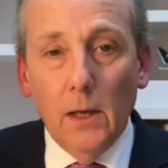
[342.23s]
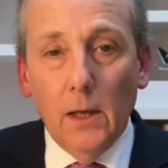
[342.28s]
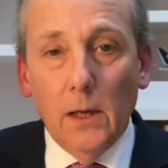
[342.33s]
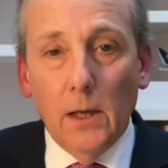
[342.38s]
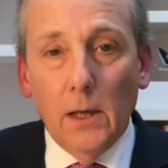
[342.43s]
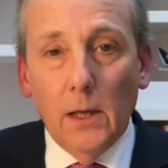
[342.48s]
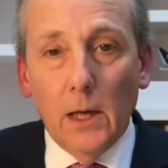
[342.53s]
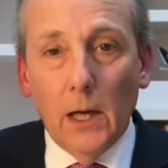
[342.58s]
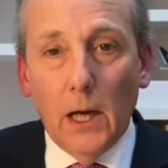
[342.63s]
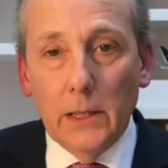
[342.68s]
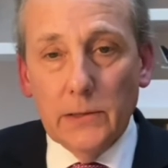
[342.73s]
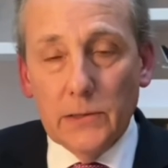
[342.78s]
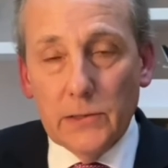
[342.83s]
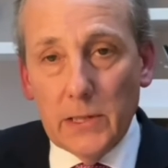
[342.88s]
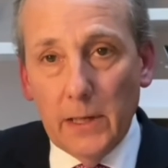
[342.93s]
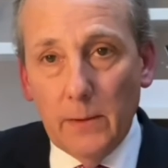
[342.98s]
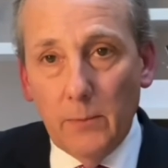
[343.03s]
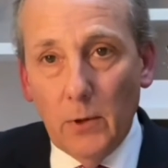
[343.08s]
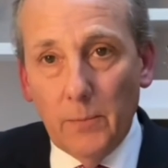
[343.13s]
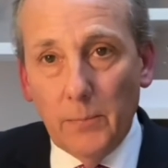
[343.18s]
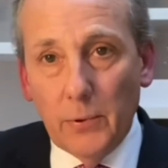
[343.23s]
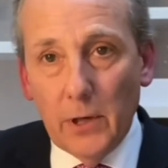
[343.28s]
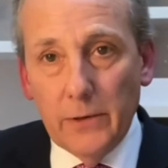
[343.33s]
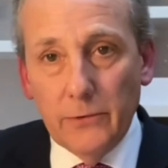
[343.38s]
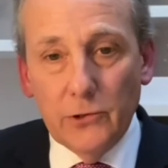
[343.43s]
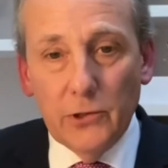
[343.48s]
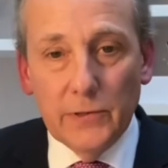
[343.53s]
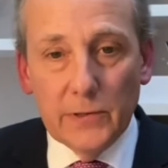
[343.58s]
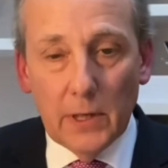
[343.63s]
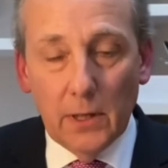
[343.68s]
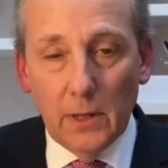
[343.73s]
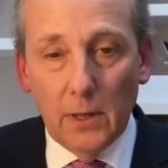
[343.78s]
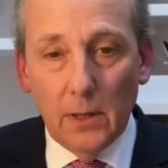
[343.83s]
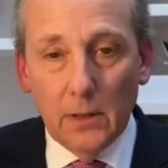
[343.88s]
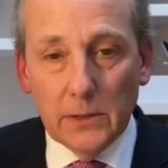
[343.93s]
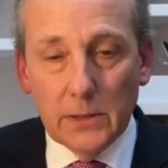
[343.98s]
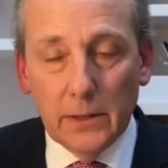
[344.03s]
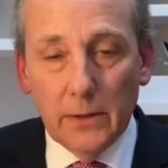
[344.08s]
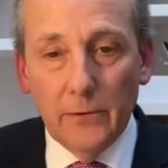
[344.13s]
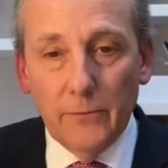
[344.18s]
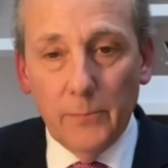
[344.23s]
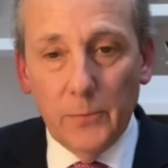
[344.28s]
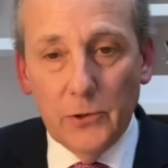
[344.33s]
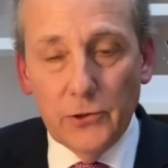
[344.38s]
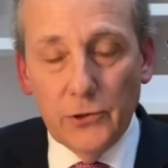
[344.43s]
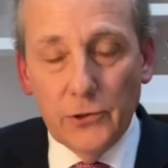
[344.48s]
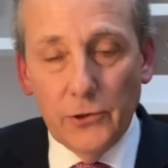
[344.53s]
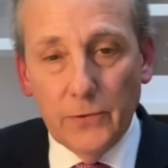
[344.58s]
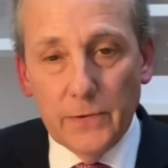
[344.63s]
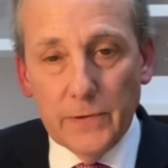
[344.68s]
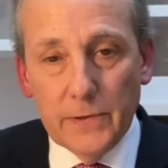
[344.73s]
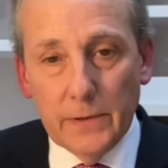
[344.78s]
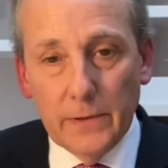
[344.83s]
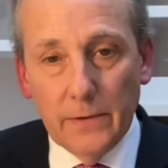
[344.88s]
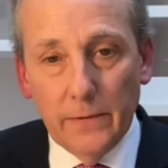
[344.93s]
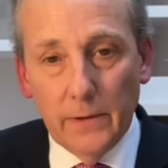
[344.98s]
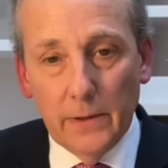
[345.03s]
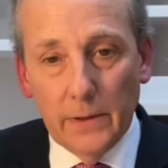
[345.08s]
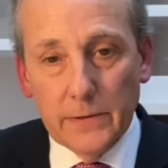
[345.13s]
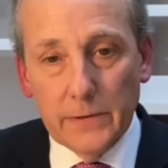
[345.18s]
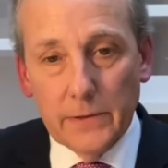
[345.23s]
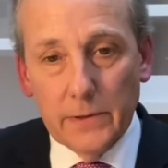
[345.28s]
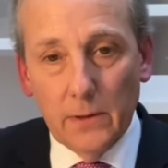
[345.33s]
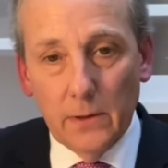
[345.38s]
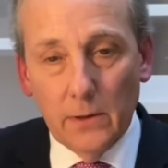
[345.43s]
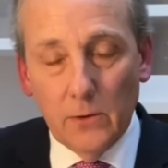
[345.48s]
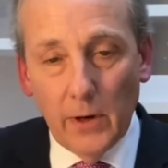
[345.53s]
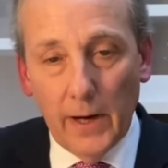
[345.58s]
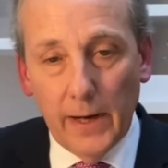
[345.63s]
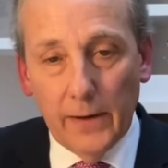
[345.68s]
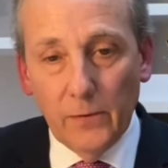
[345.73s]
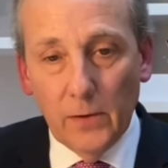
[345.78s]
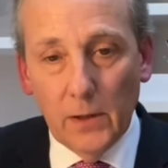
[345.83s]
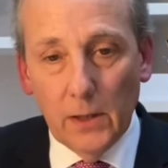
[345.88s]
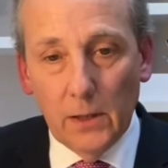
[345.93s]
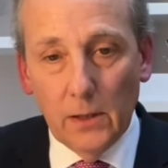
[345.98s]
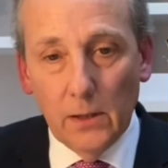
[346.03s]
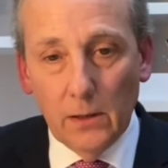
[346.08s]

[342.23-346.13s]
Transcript: Unstable approaches, IATA have produced this graphic.